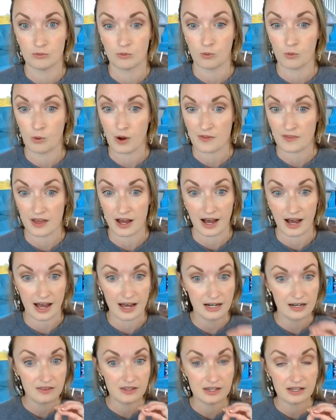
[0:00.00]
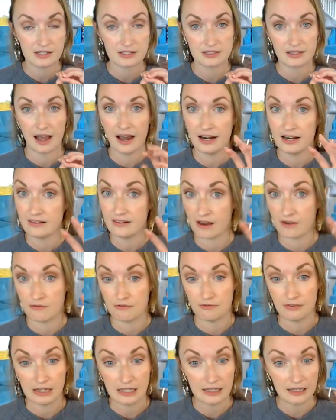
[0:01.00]
at the height of the anxiety, that
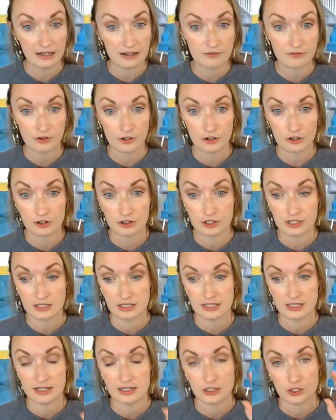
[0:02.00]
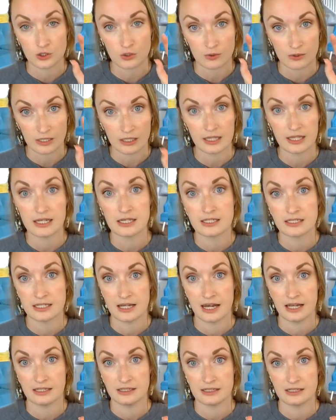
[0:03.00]
feeling of urgency is really
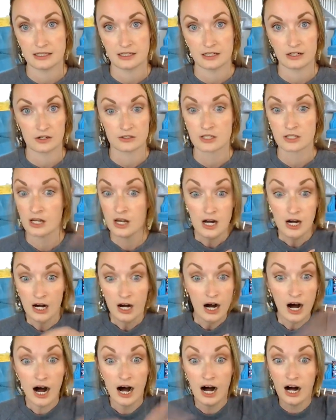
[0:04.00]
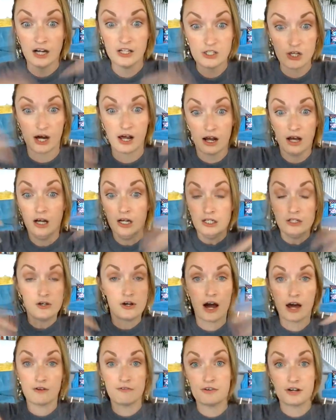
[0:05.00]
intense. And it goes, oh my God, you
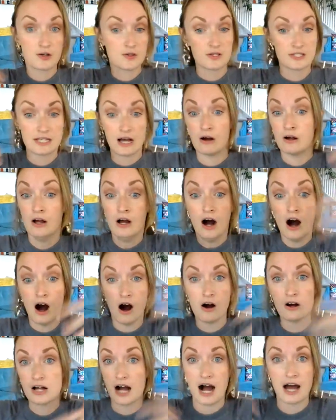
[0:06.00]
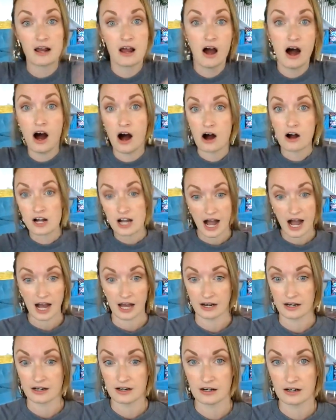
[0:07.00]
got to figure this out. Oh God, oh God.
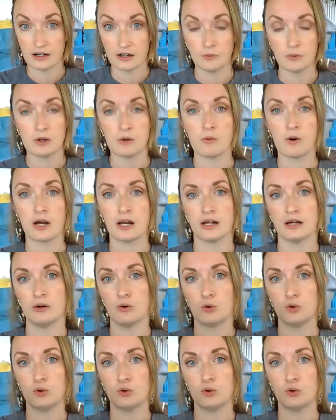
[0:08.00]
We want to